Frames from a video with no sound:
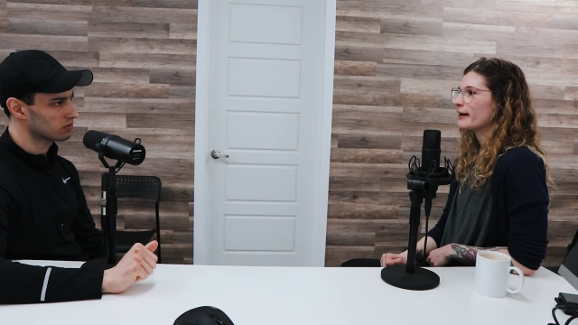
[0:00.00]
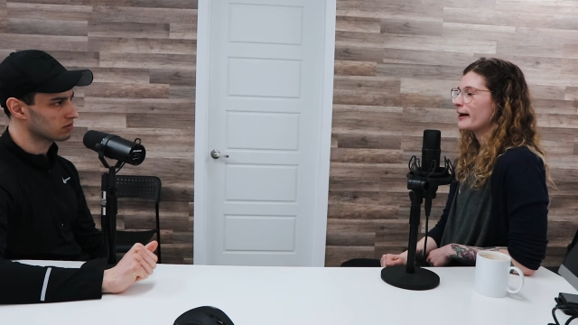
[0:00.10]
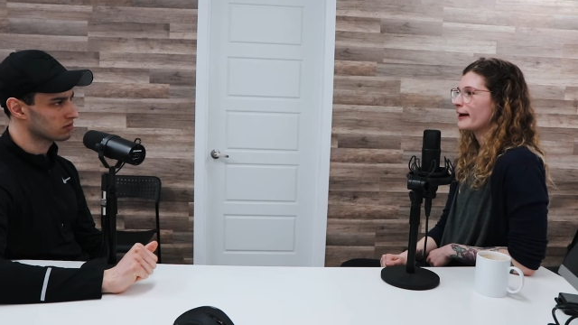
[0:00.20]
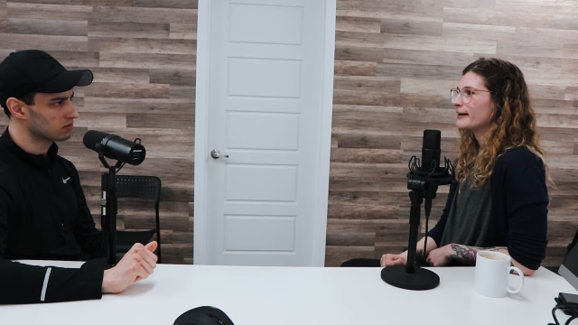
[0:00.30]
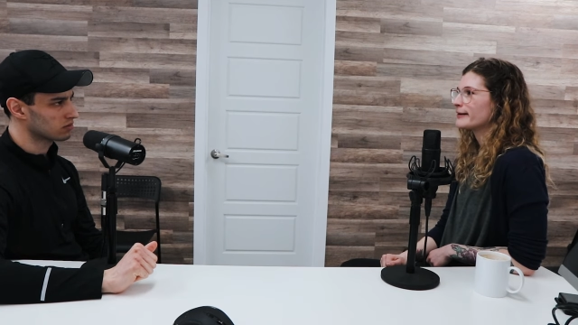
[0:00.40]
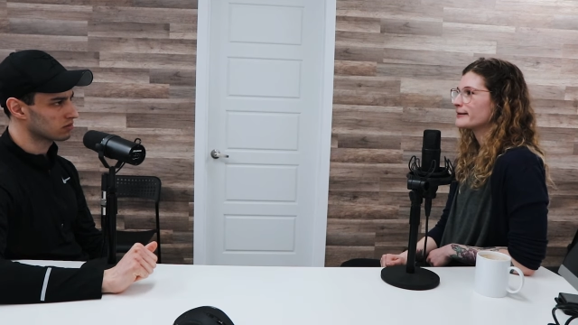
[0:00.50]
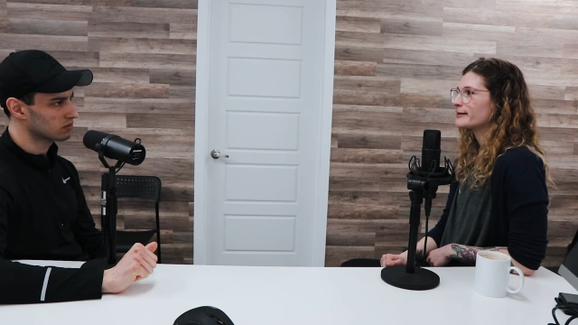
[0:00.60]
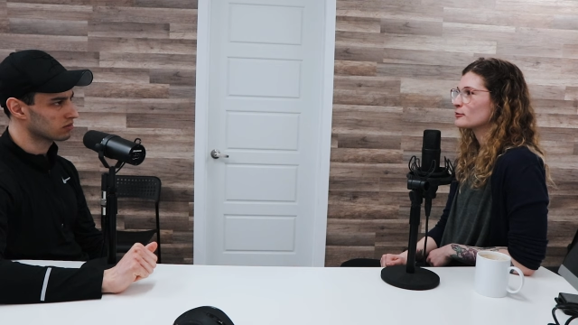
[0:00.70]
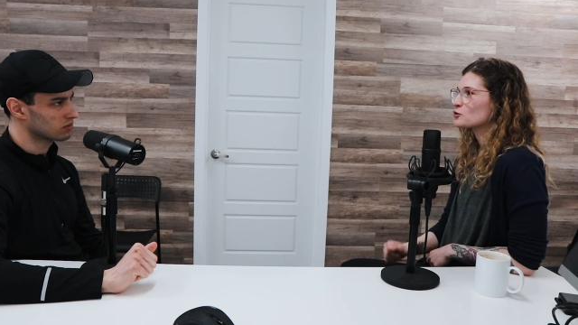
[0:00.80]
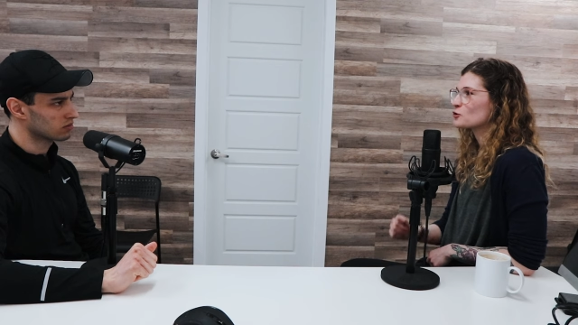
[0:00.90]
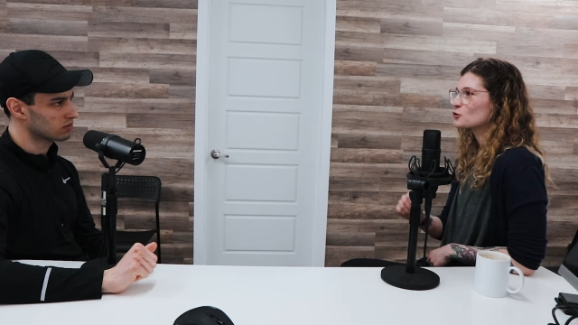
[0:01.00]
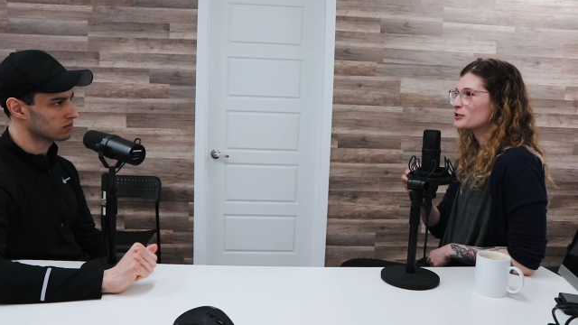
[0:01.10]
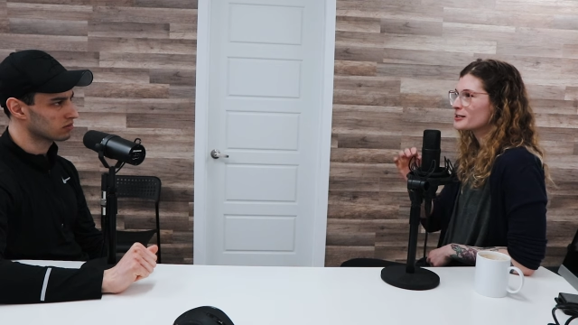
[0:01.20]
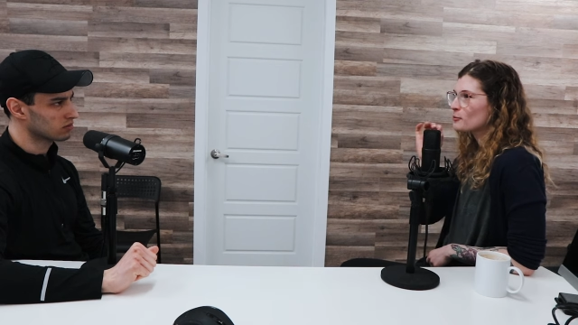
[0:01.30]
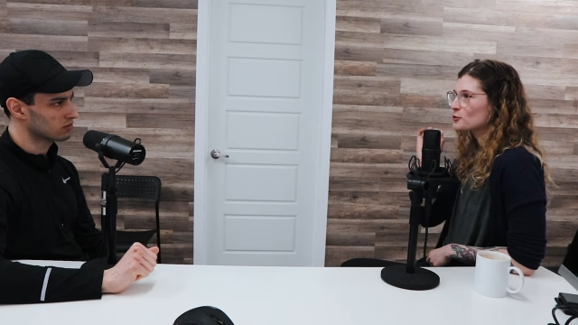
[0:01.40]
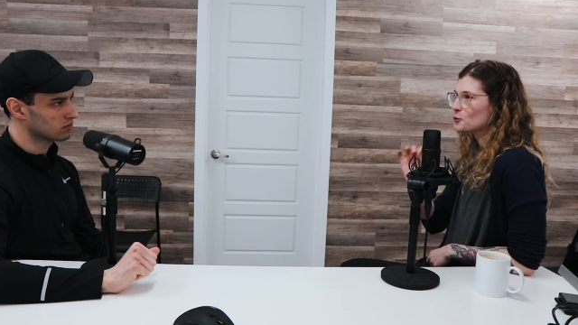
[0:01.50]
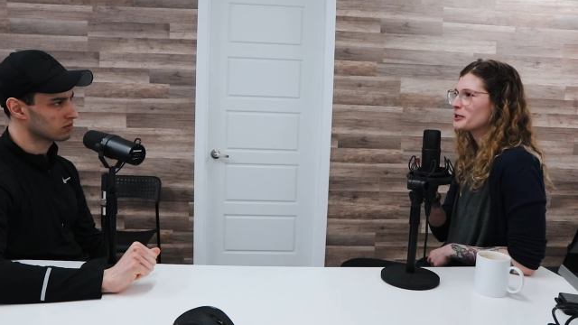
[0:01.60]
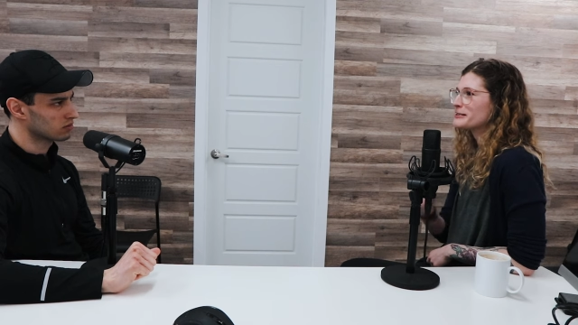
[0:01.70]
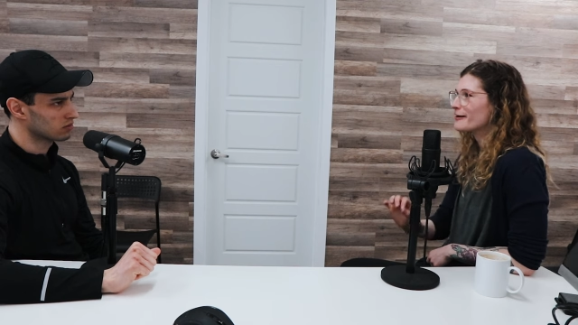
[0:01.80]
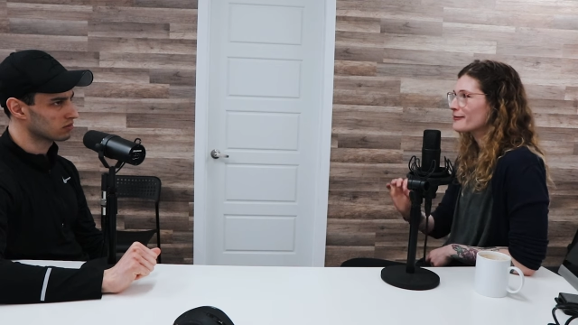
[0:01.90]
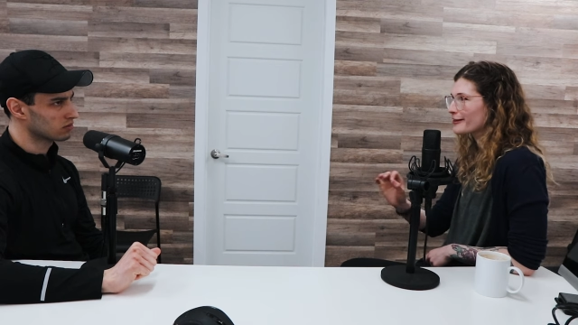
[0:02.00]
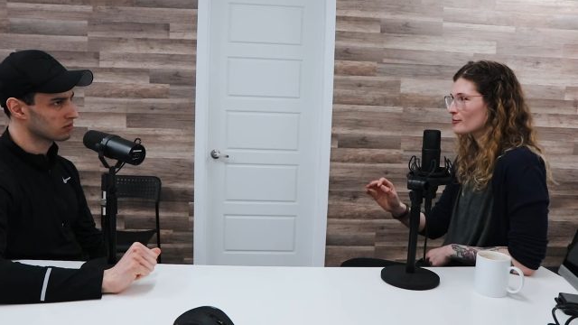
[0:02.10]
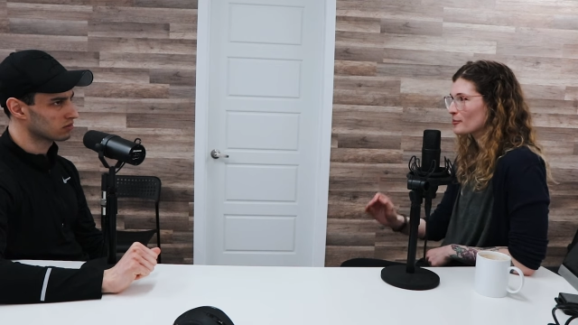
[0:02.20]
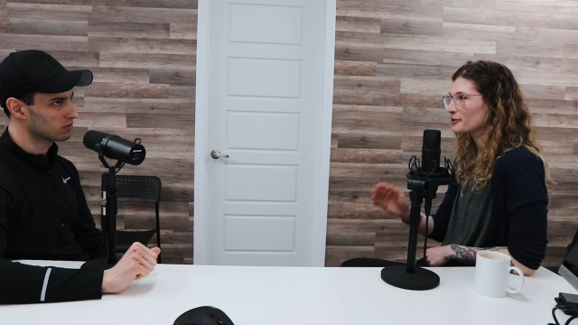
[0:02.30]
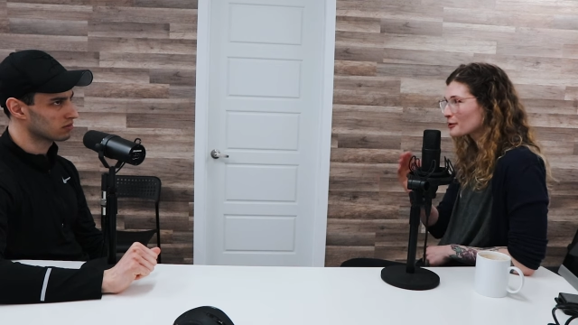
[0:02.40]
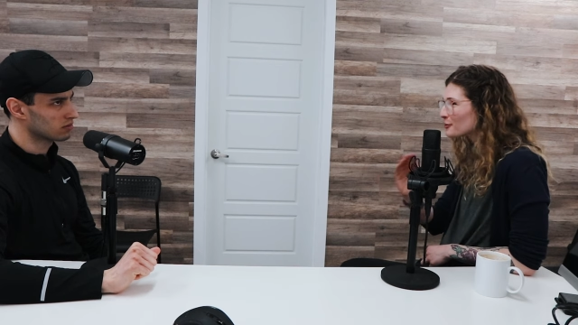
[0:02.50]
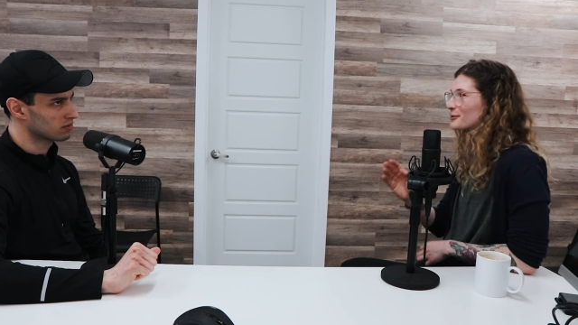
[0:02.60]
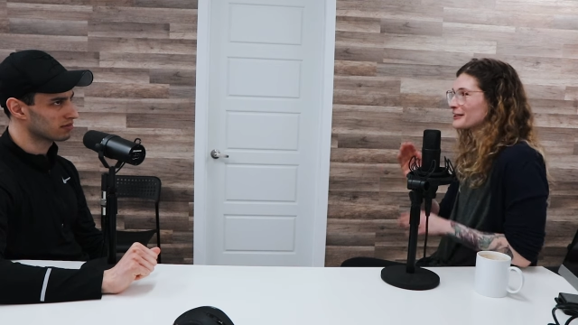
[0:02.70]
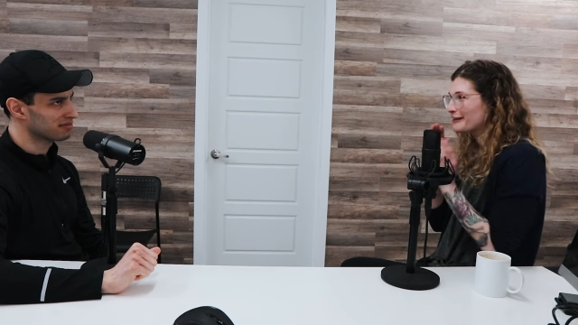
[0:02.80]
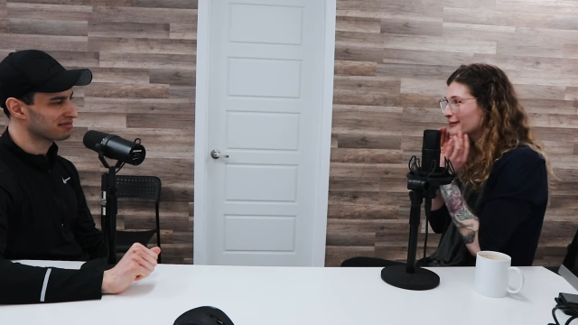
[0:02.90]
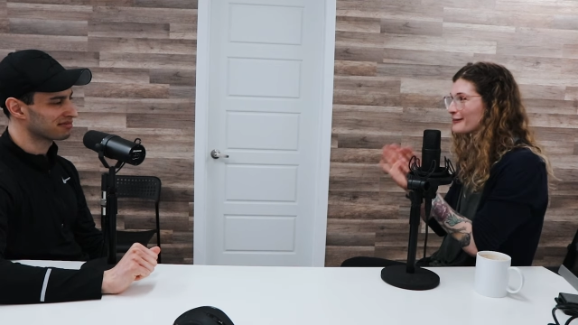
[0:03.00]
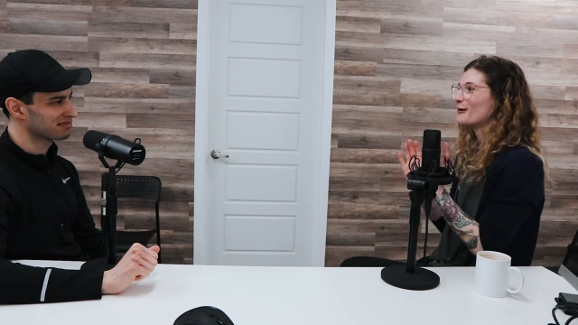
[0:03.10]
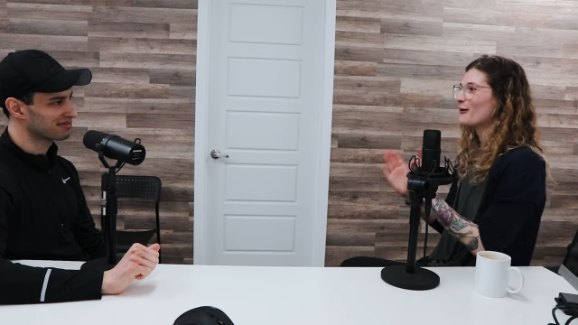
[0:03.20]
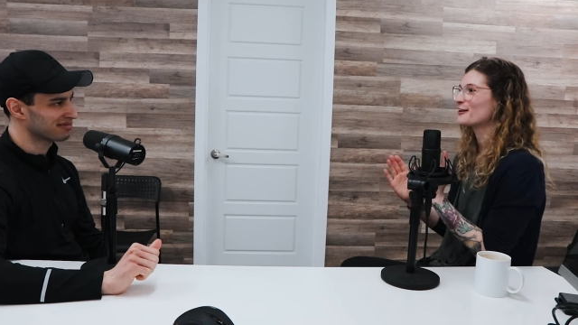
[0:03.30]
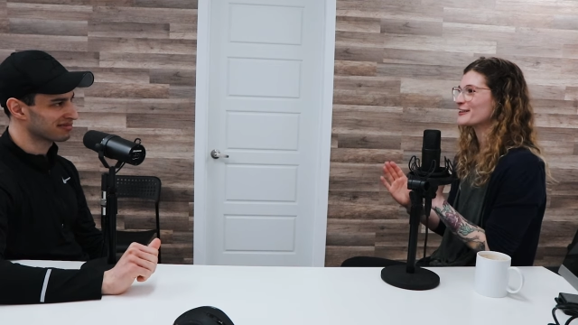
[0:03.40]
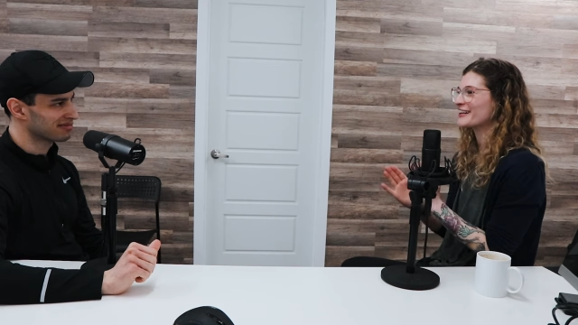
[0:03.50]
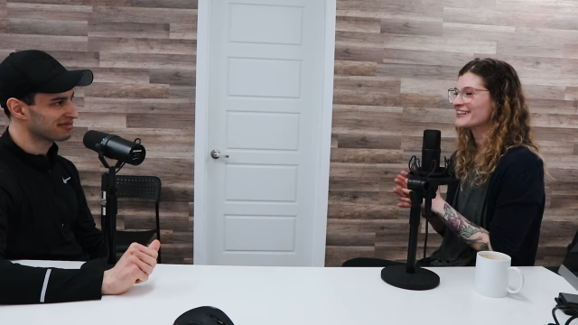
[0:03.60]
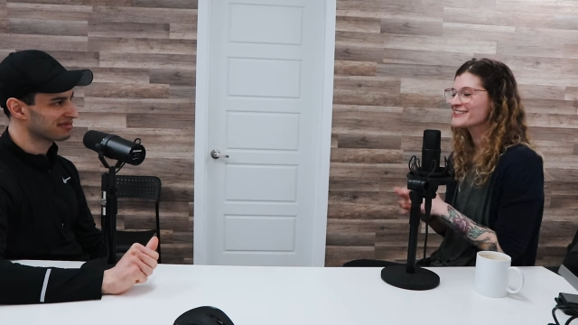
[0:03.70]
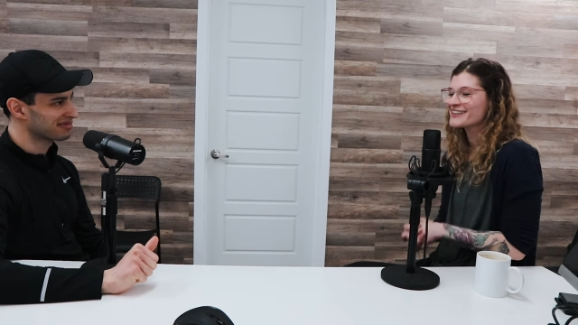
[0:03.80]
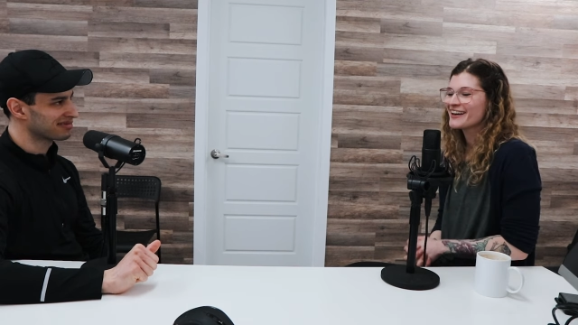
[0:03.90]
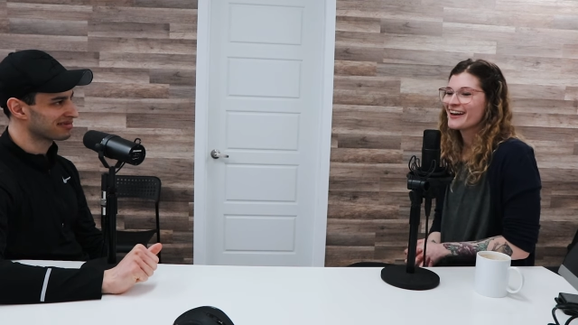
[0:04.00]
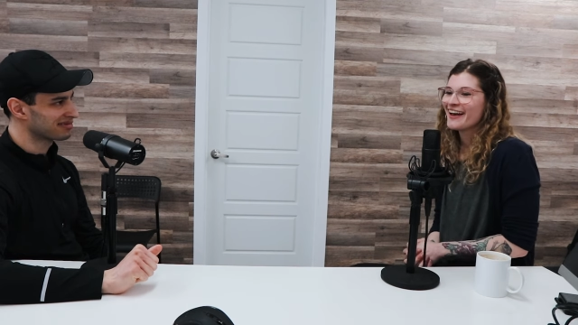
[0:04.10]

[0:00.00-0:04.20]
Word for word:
Speaker 1: And it was December 27th. I remember literally the holidays.